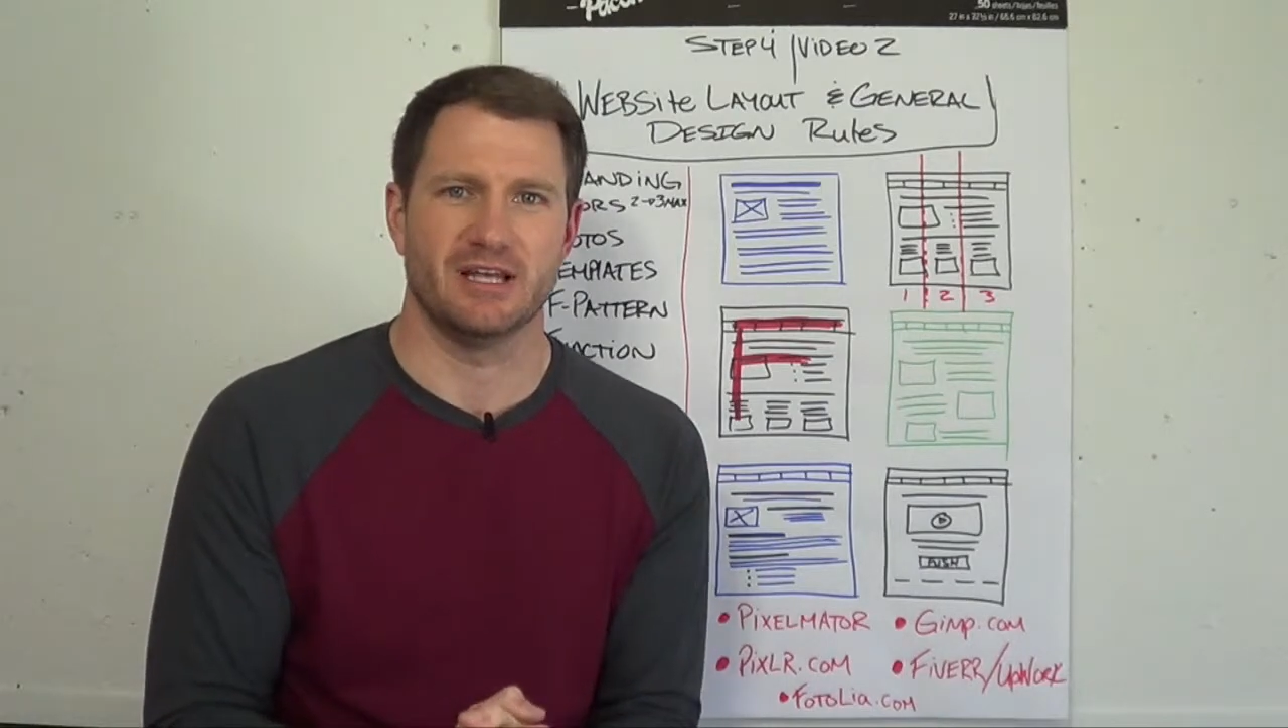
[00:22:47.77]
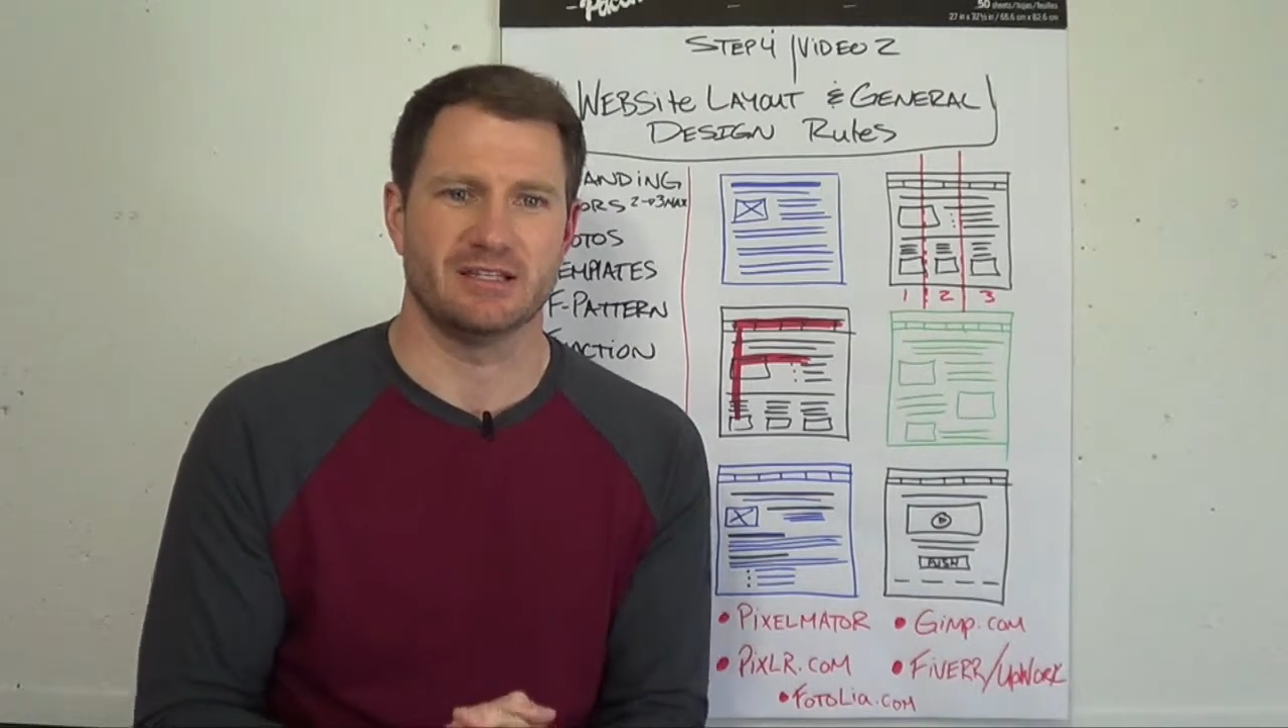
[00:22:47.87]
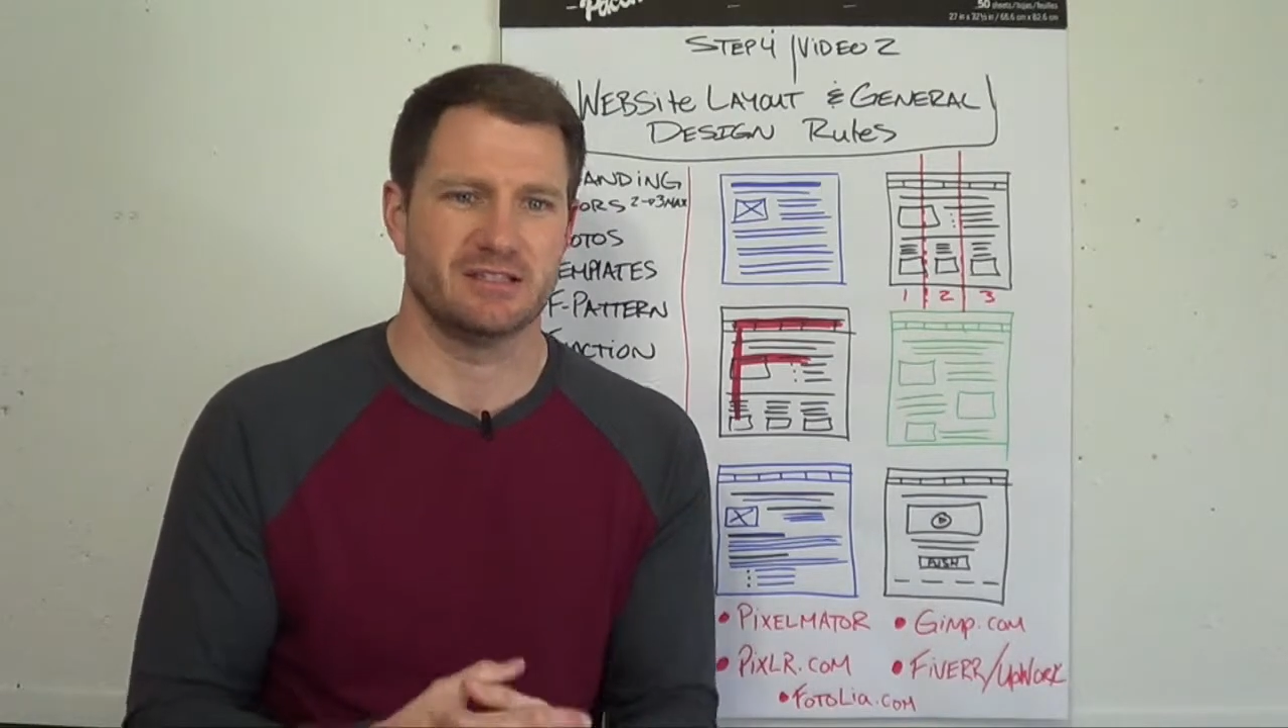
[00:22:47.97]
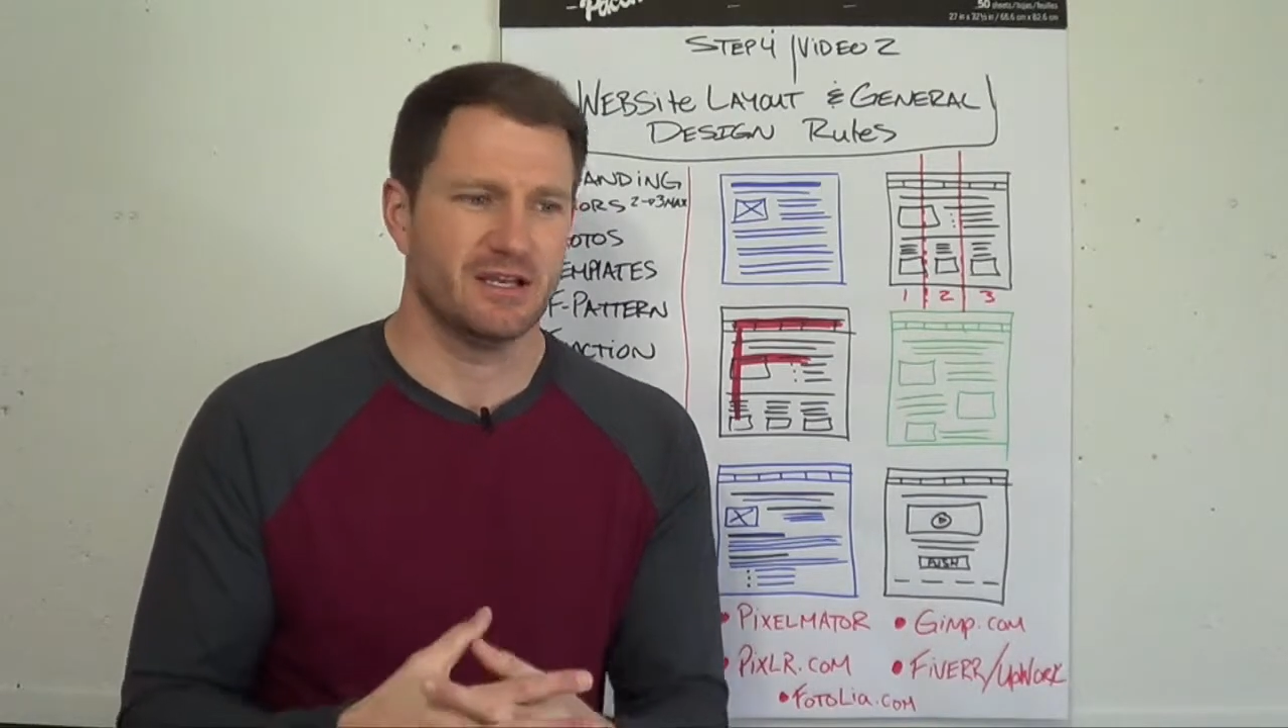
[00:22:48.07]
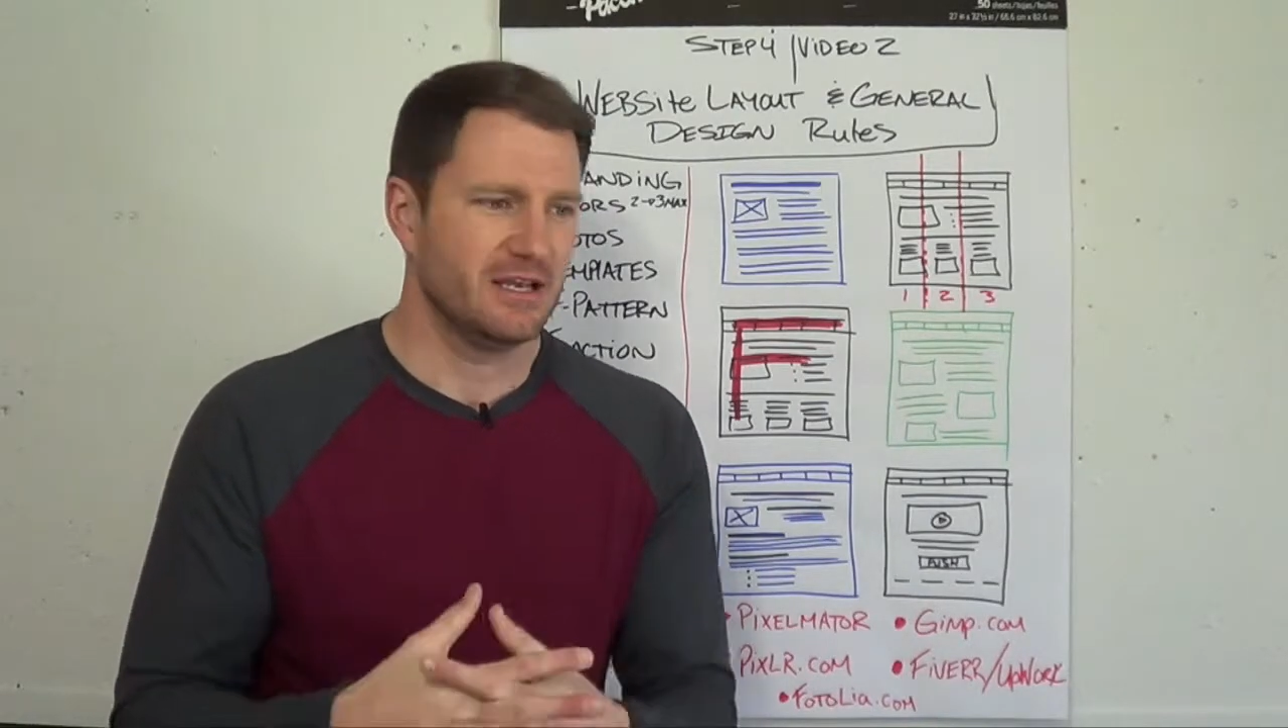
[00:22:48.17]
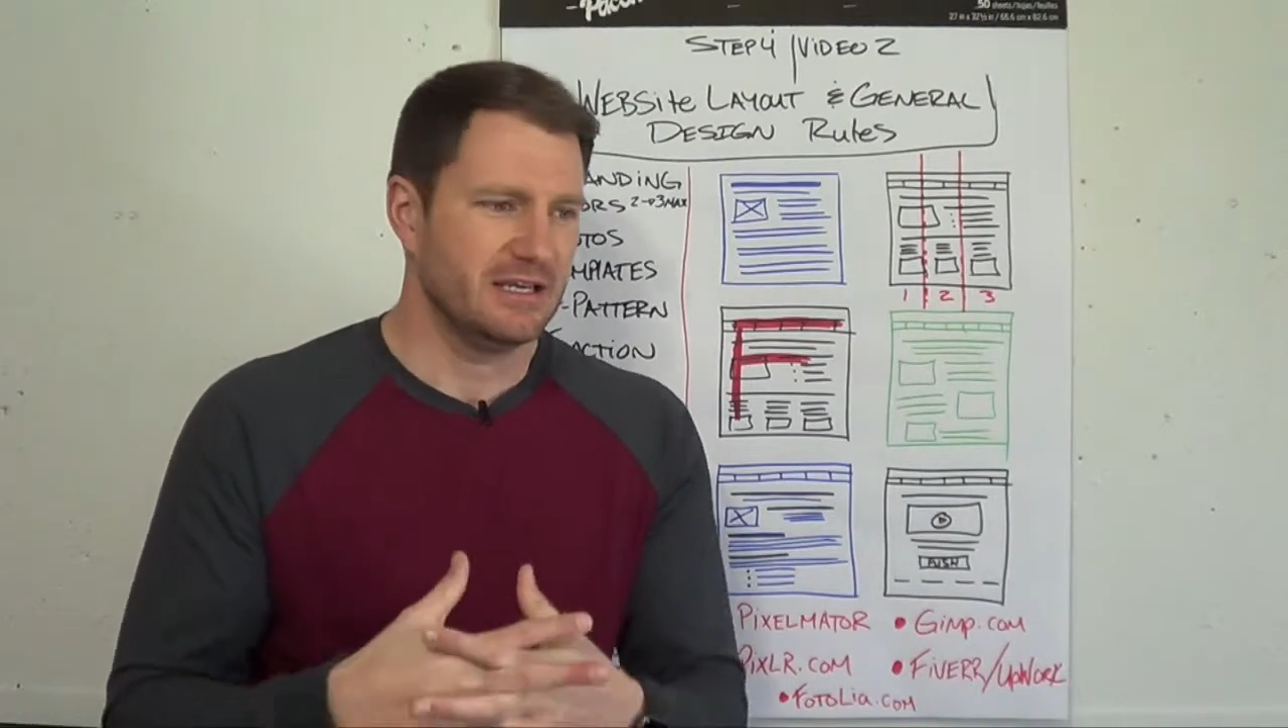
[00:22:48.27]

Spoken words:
that's